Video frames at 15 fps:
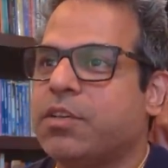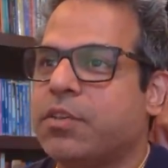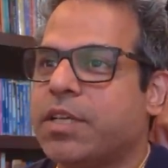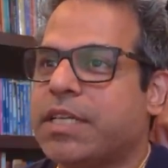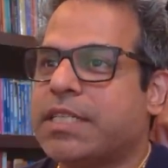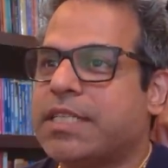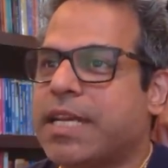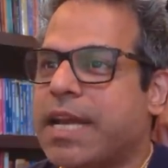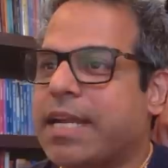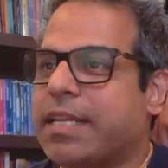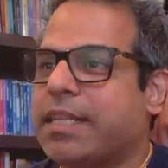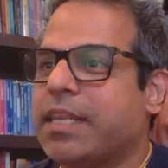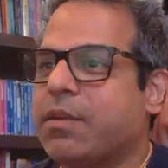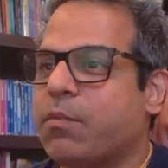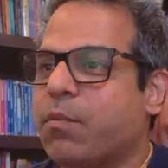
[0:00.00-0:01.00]
to
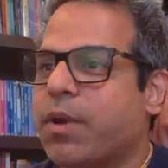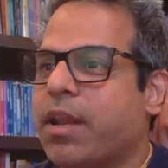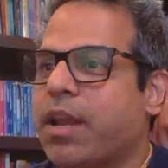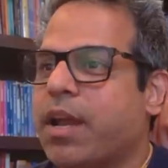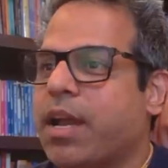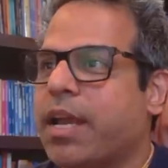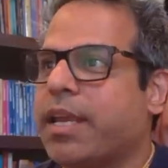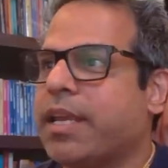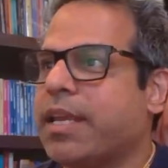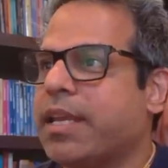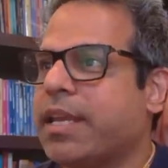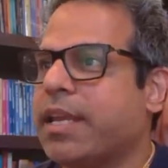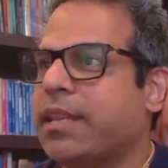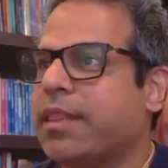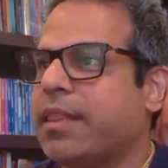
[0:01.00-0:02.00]
exactly when I
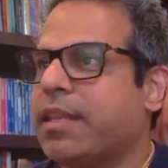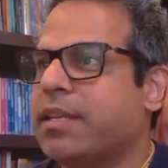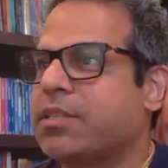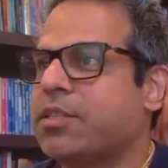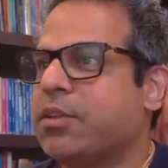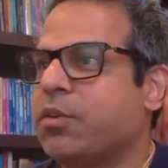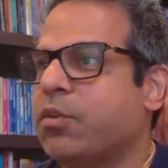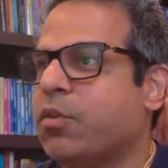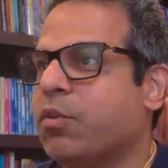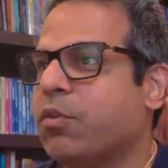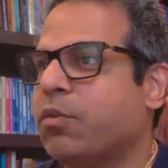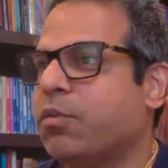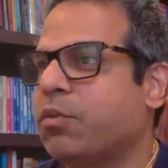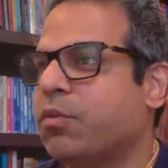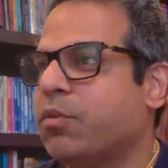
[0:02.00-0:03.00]
can get this
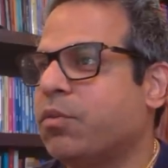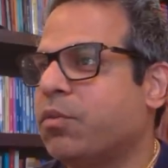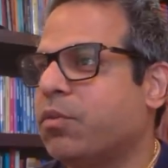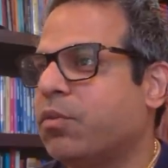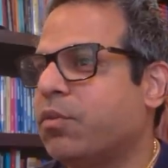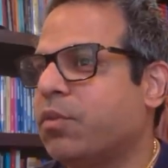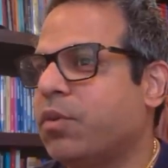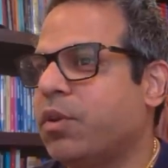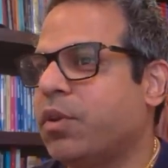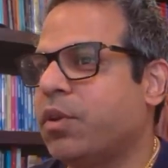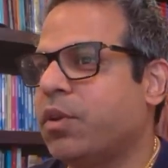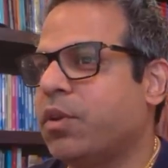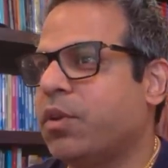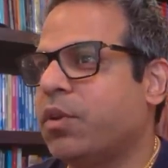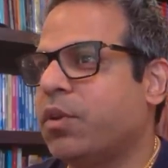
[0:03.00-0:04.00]
logo.
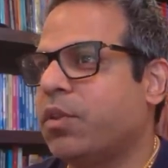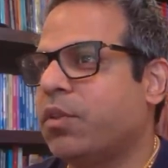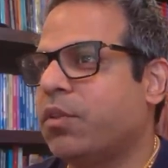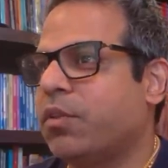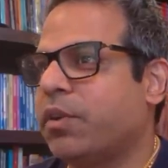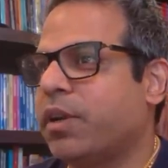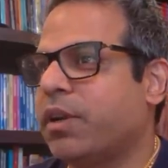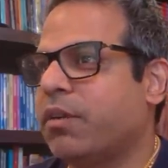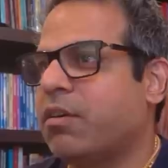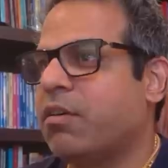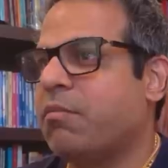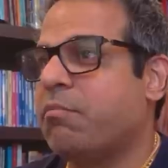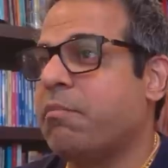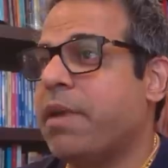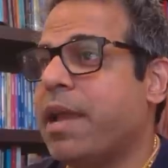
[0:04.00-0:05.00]
Three.
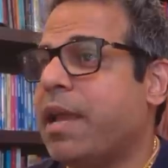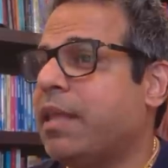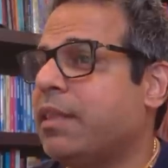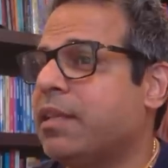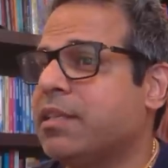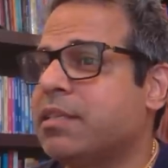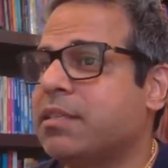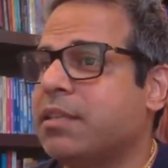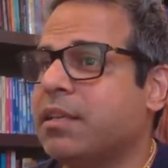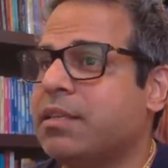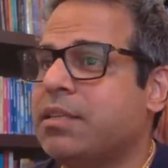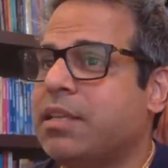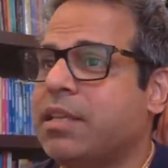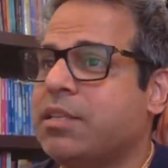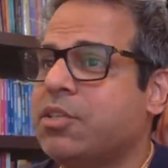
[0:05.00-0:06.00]
Oh man, this
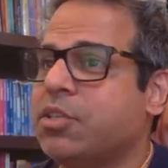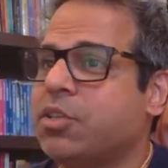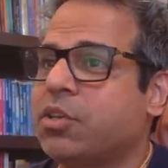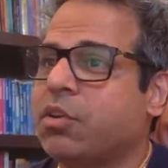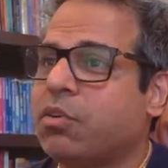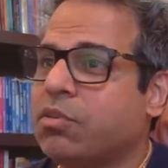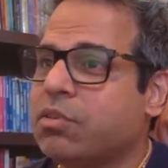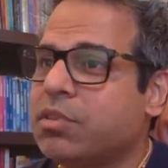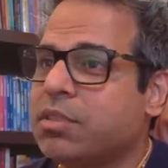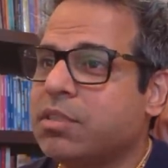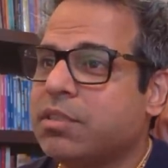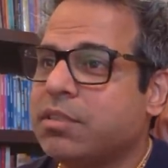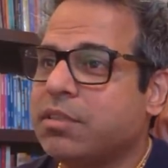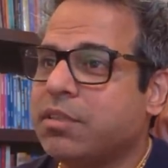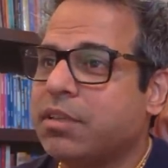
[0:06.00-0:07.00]
this
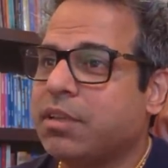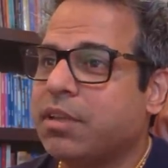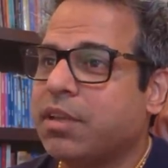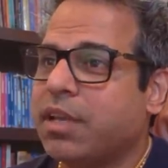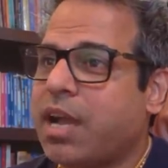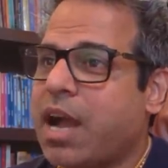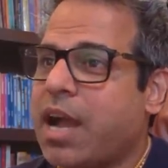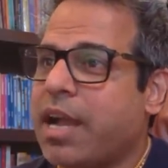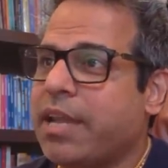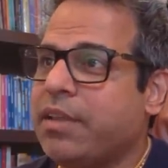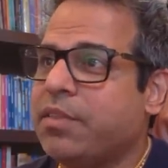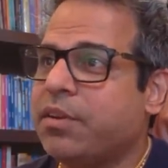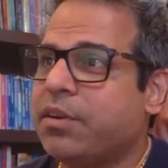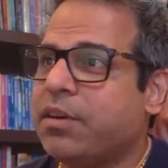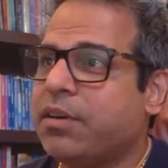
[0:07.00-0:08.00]
shows
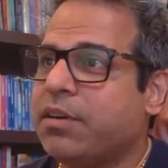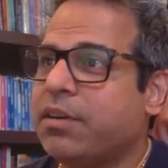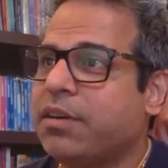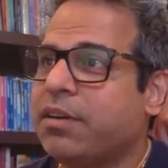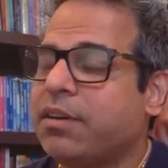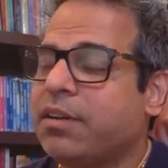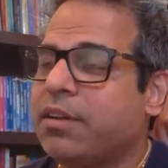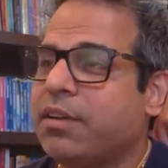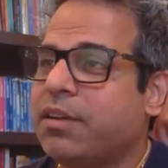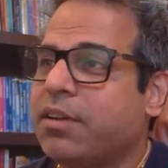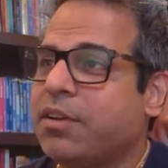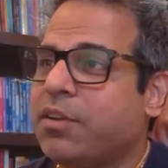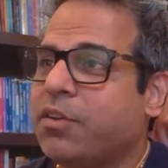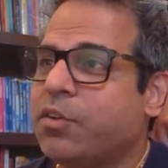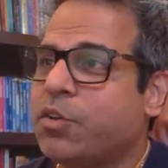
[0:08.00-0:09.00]
either
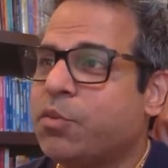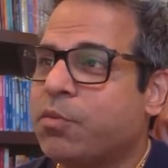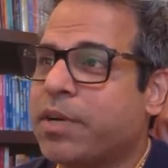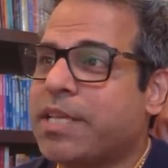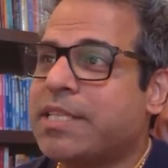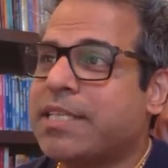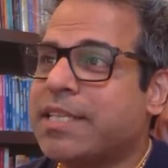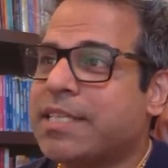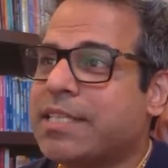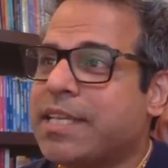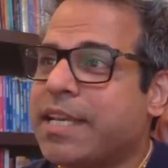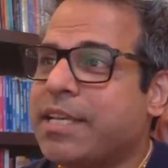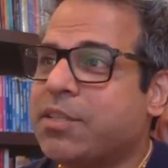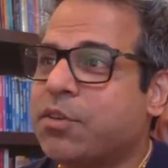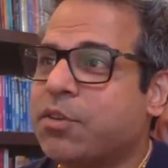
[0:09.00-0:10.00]
26
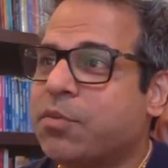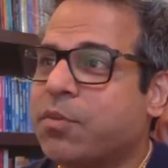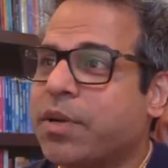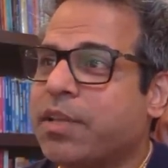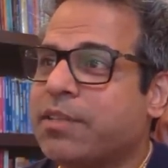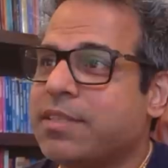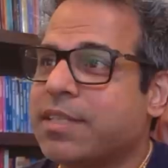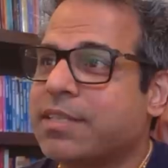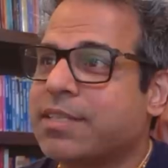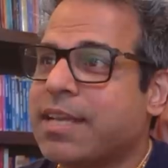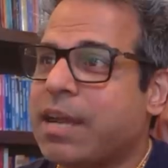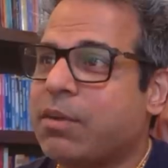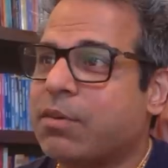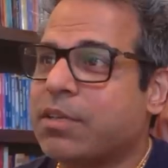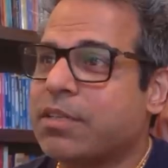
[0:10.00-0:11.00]
days or 26
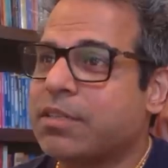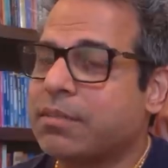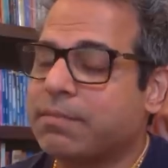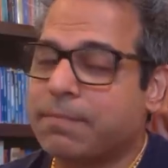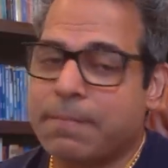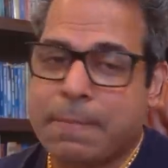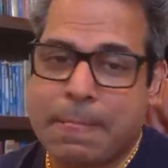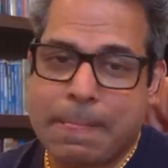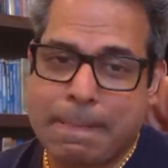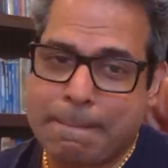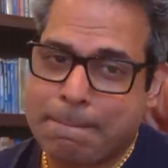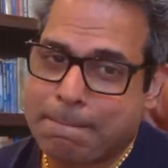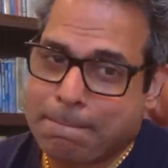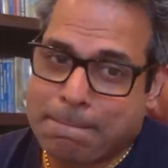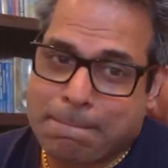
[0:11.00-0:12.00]
hours.
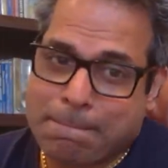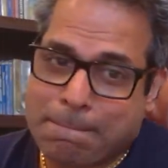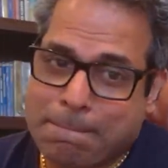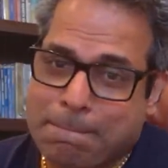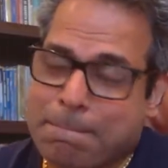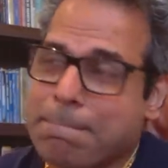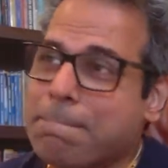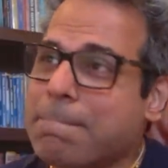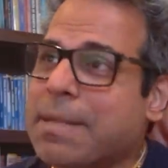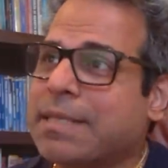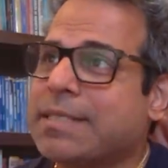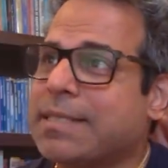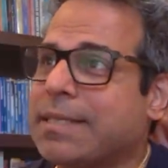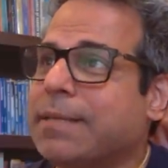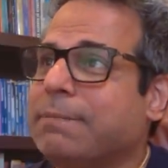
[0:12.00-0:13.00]

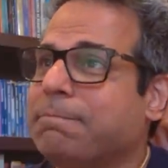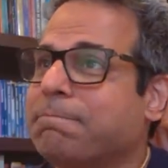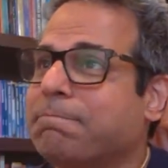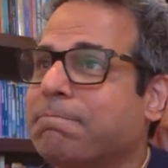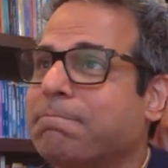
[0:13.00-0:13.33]
Let's see.